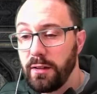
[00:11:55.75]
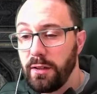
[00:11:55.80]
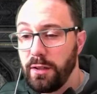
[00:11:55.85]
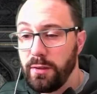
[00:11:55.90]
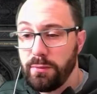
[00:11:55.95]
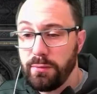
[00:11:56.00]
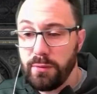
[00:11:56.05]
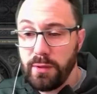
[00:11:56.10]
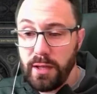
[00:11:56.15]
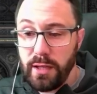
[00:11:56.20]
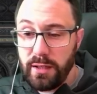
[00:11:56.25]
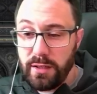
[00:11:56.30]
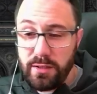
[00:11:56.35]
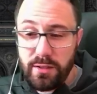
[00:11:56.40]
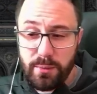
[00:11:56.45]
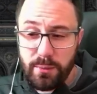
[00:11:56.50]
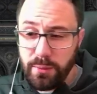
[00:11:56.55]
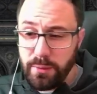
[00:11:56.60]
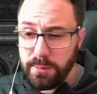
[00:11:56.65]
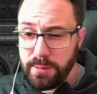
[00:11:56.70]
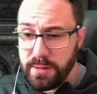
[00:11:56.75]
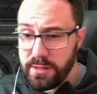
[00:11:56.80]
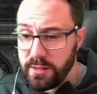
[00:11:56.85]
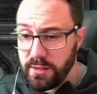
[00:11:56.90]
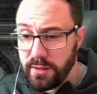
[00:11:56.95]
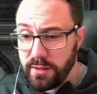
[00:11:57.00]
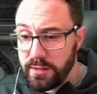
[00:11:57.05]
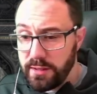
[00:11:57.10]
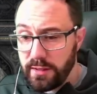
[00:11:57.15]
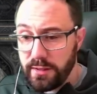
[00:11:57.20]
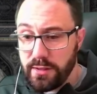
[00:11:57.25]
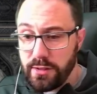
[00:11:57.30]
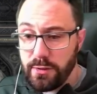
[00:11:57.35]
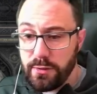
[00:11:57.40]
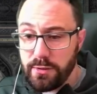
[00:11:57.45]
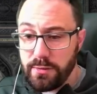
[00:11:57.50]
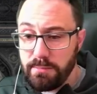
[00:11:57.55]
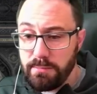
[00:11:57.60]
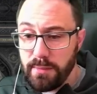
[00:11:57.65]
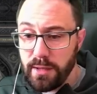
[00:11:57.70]
you really do want to be starting to do
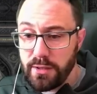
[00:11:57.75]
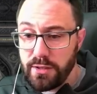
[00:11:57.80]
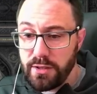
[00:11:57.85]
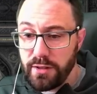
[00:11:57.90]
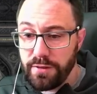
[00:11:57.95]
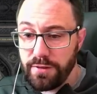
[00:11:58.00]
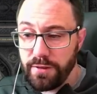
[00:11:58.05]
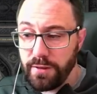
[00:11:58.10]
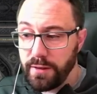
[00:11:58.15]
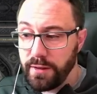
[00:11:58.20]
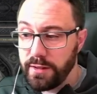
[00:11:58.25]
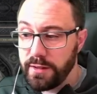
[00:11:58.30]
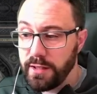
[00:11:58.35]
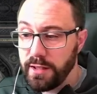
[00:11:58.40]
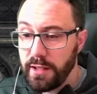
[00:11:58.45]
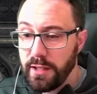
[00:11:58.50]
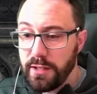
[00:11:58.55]
some magic find.